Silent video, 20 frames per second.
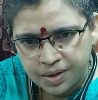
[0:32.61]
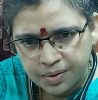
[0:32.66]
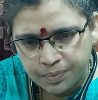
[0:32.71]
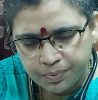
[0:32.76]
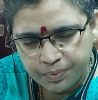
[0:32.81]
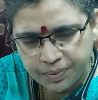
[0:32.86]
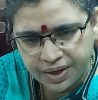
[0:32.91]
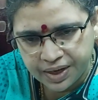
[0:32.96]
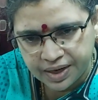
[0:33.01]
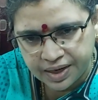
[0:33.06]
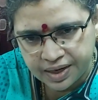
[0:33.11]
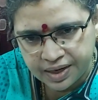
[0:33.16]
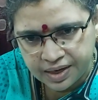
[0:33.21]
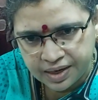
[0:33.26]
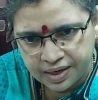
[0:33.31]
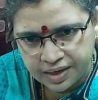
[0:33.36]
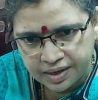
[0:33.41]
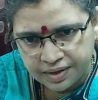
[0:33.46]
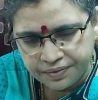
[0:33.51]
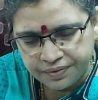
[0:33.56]
male,
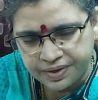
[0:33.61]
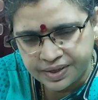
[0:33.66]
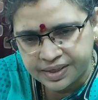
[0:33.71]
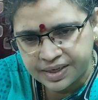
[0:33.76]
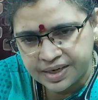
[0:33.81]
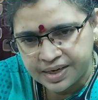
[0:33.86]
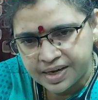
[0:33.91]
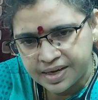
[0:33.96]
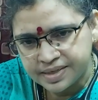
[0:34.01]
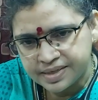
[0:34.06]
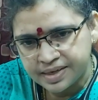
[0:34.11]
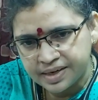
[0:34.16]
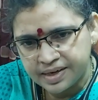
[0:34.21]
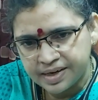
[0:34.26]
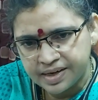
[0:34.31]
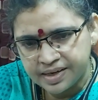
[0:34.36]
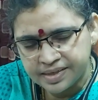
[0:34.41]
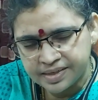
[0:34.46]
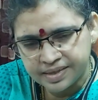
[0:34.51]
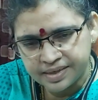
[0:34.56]
working as a
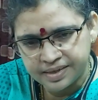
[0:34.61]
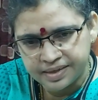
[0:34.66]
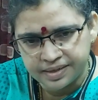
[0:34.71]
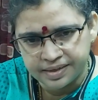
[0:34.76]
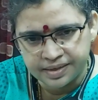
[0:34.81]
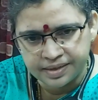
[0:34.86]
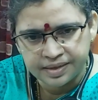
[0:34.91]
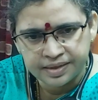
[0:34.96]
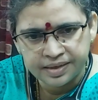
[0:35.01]
lecturer.